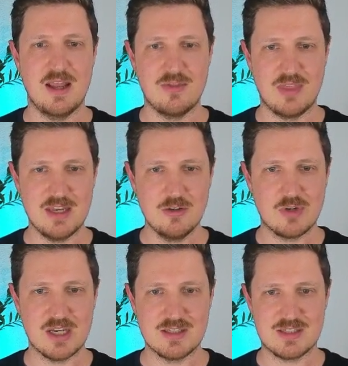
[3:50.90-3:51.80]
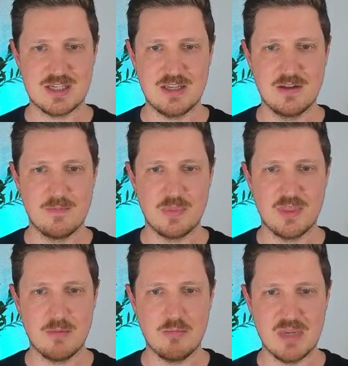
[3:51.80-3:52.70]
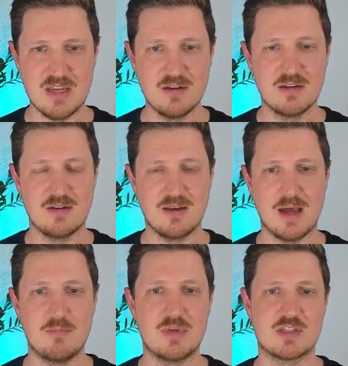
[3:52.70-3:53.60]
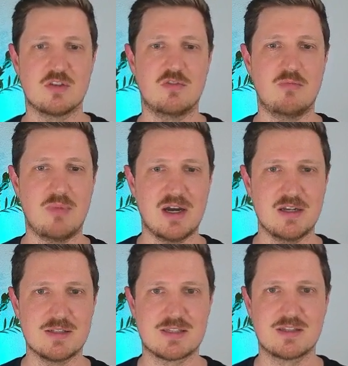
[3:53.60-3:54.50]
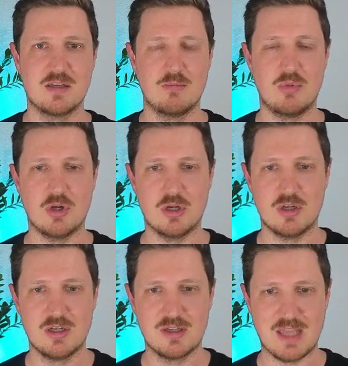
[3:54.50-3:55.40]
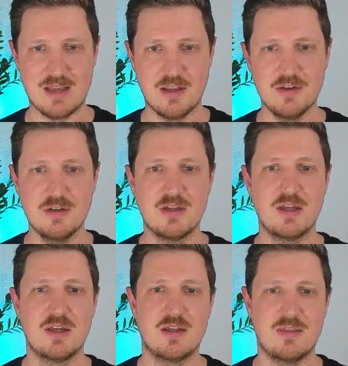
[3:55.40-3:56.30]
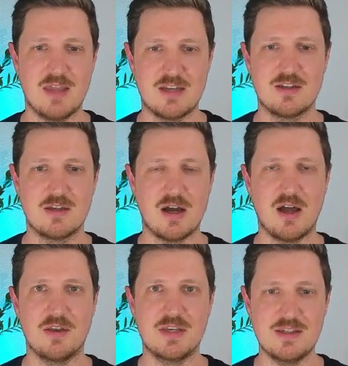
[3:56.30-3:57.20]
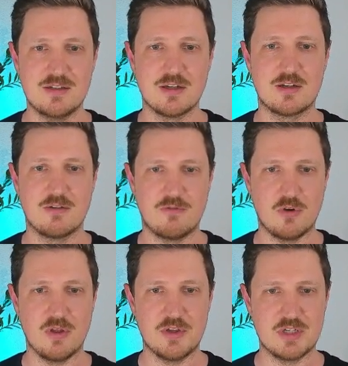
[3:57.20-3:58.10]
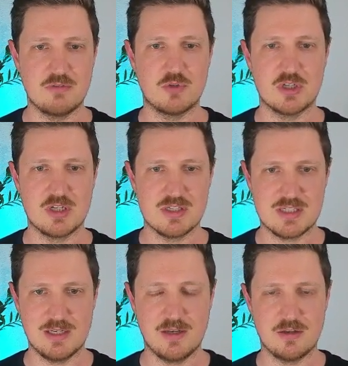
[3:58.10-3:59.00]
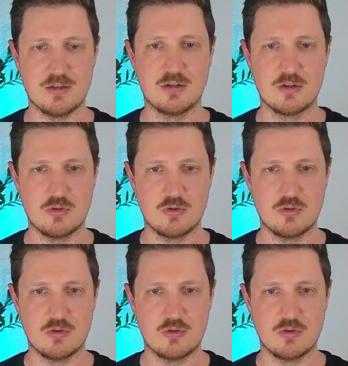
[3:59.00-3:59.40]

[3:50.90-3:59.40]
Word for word: And then you can see the mean numbers of miles per gallon that are needed for the different cylinder